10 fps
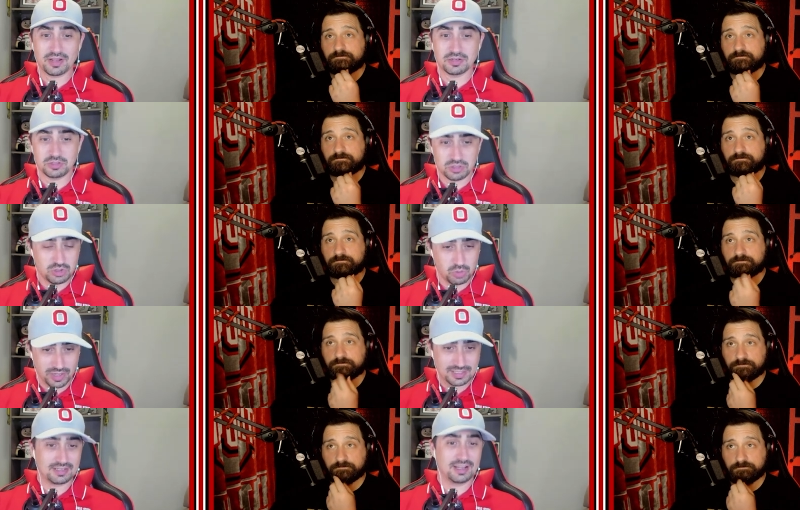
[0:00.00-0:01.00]
Speaker 1: only had two
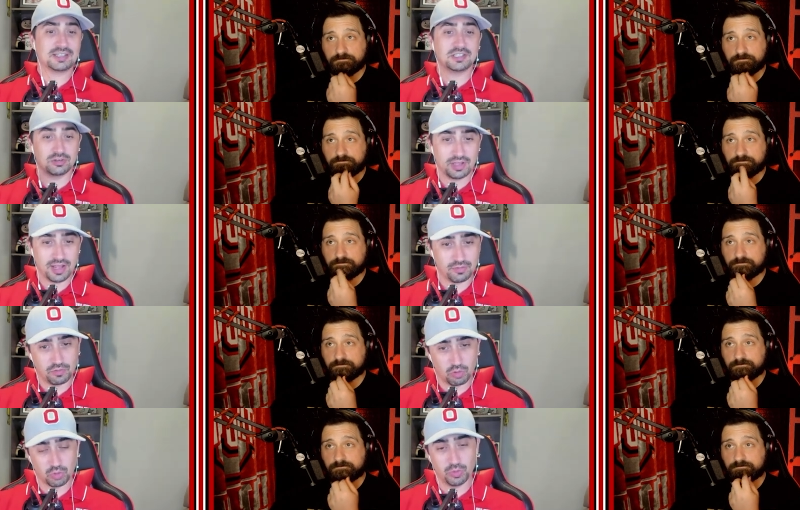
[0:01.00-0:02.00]
wins. Last year they had
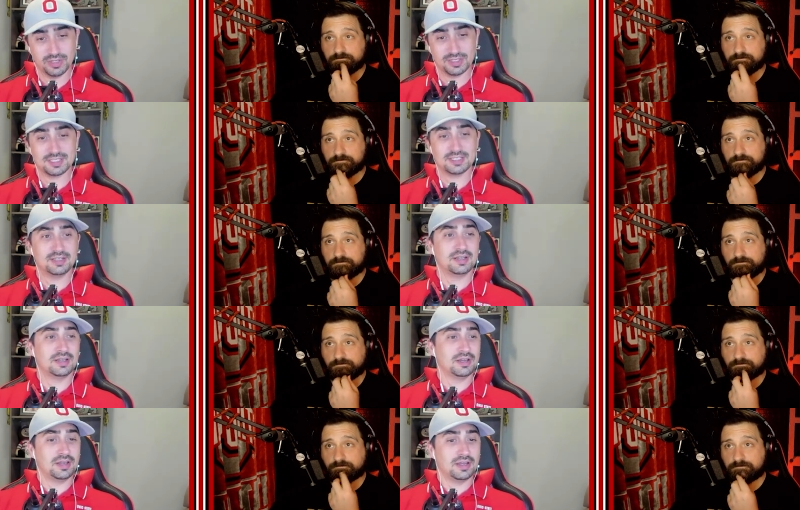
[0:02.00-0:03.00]
four wins
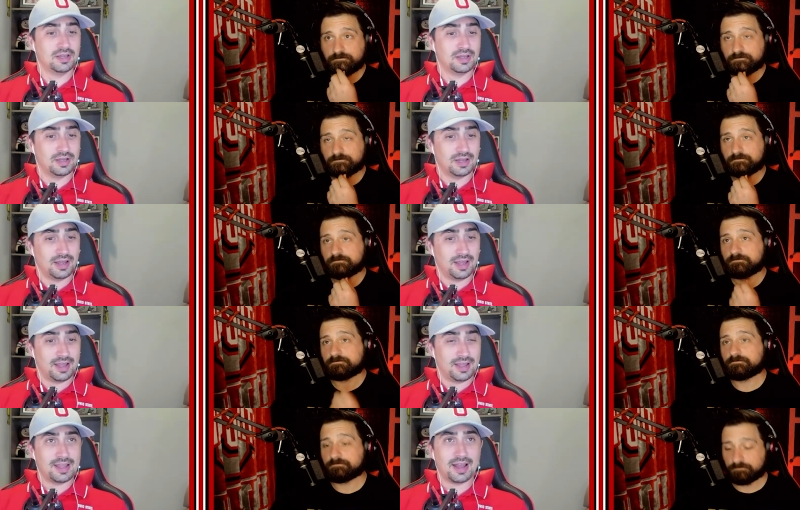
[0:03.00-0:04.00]

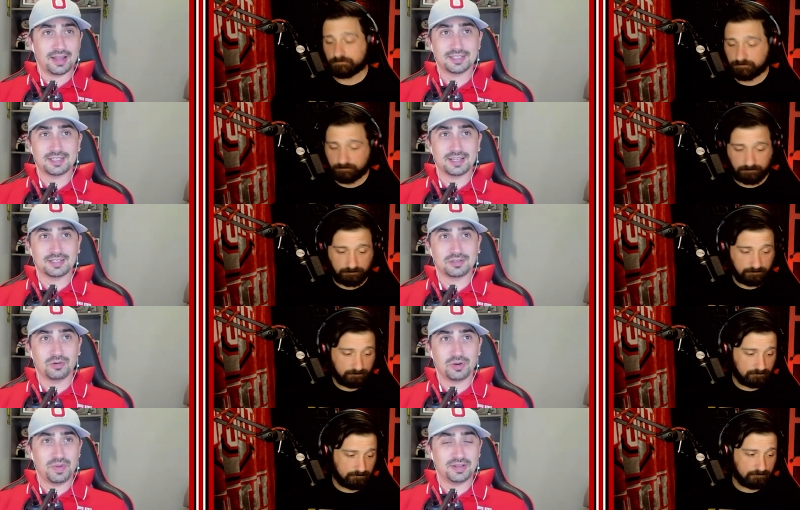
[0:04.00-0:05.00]
yeah, it's it's
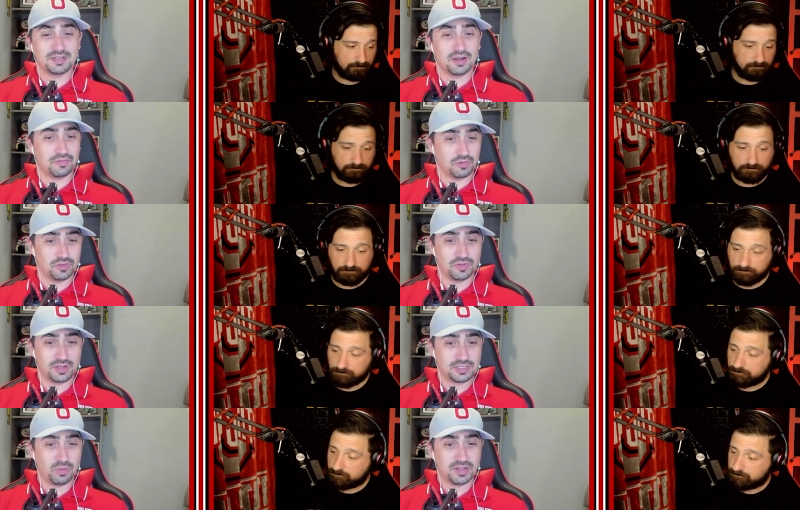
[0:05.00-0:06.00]
going to be tough for
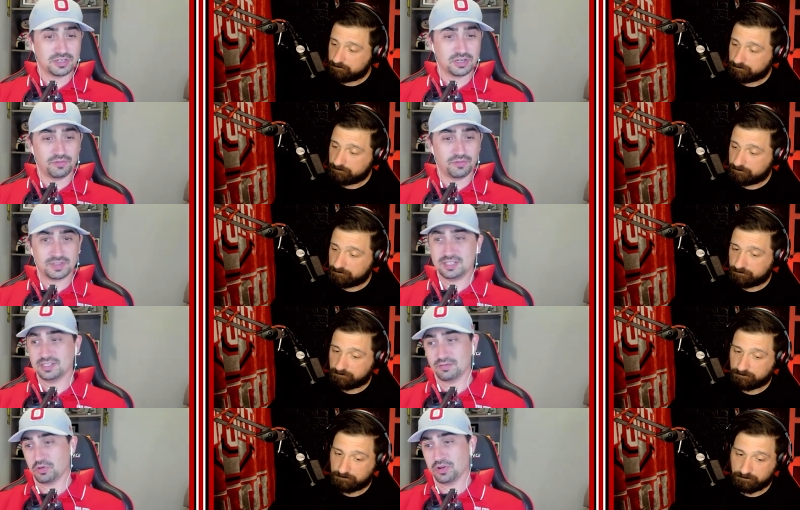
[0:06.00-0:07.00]
it's going to be a tough
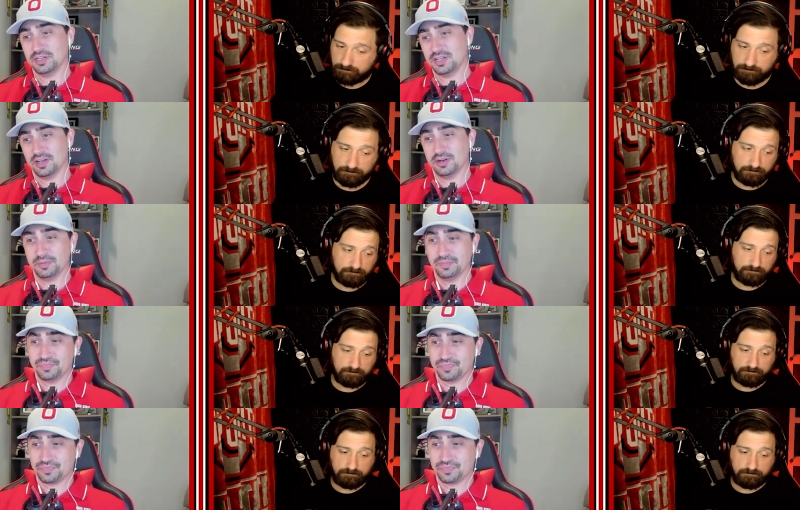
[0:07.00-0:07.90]
season for Indiana.